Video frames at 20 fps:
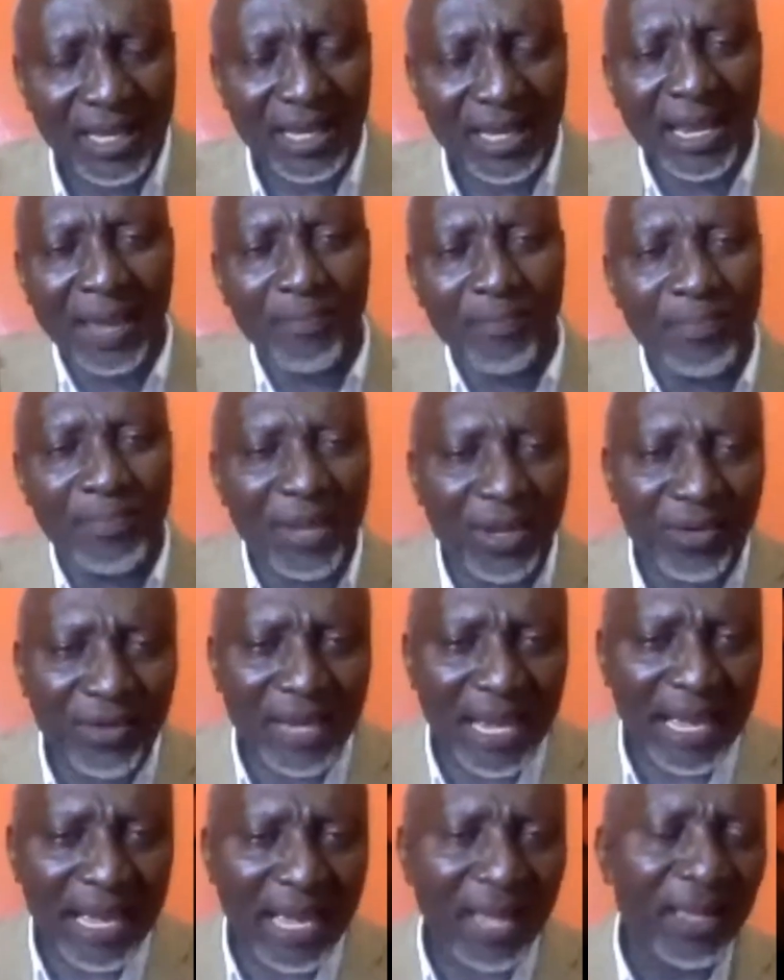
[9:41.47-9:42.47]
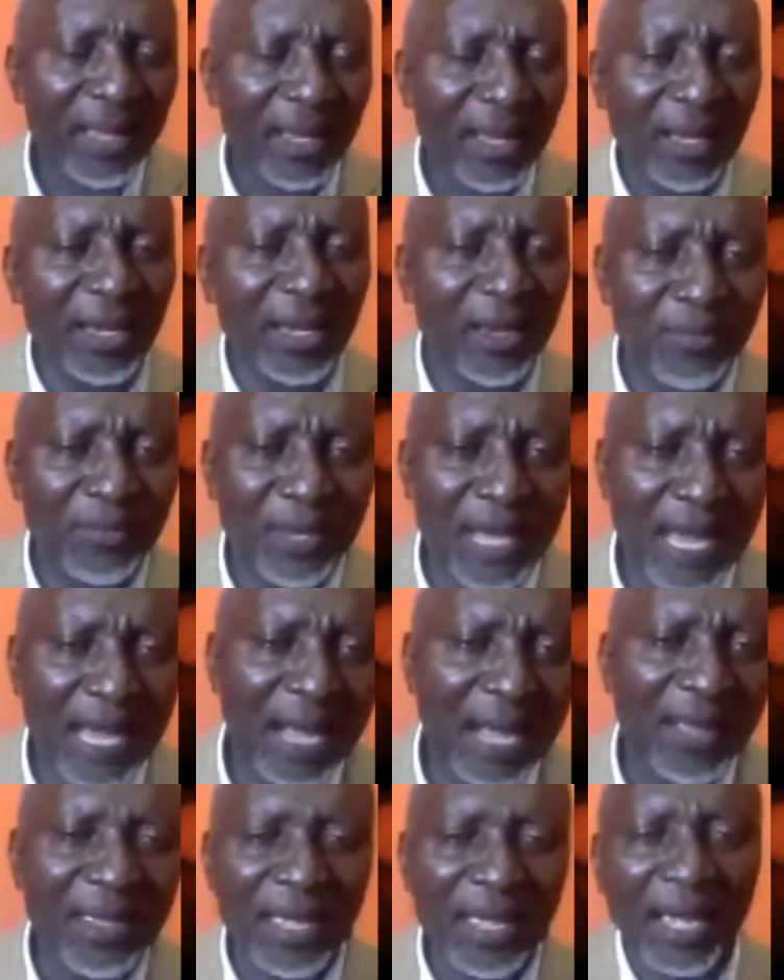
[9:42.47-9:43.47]
Liberia,
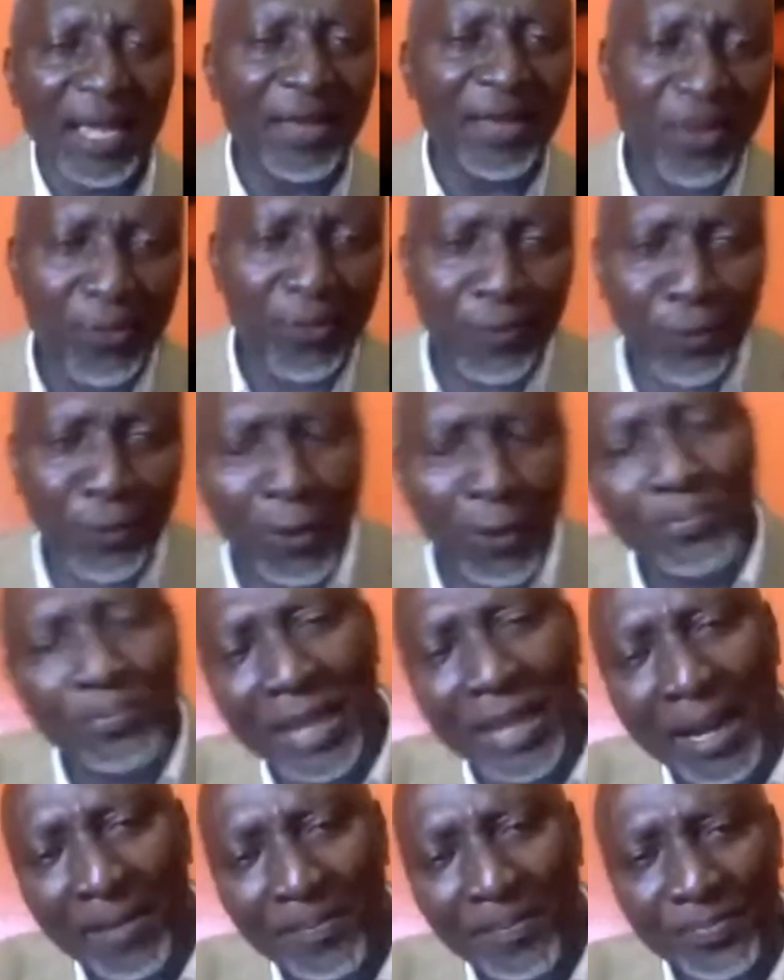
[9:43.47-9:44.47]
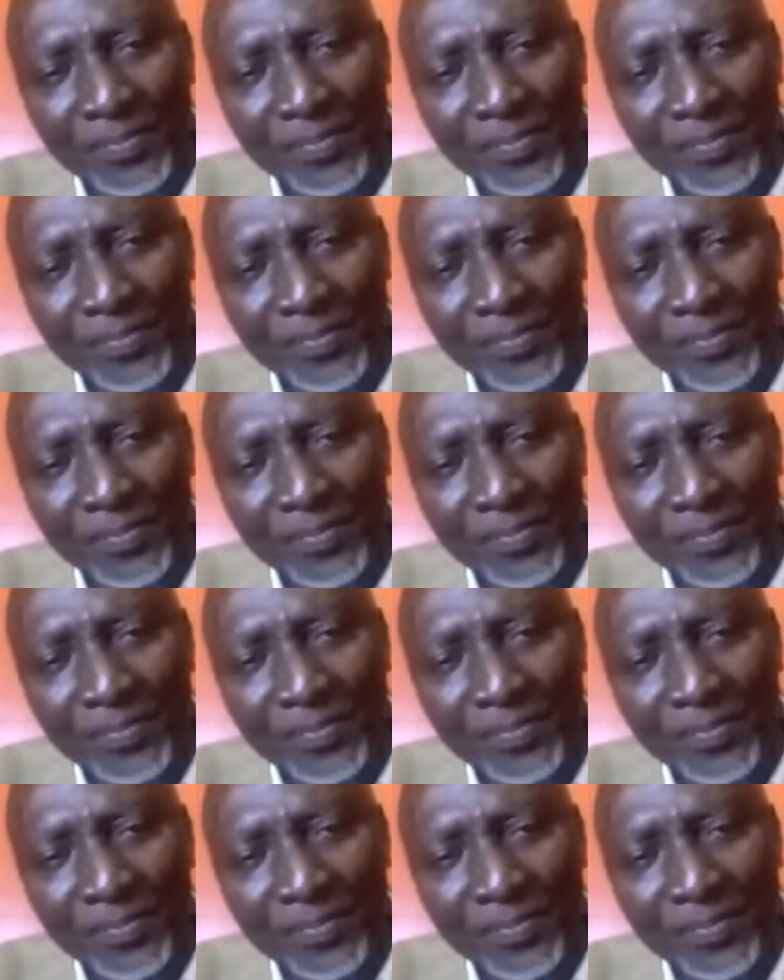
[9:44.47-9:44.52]
Libya, and Ethiopia.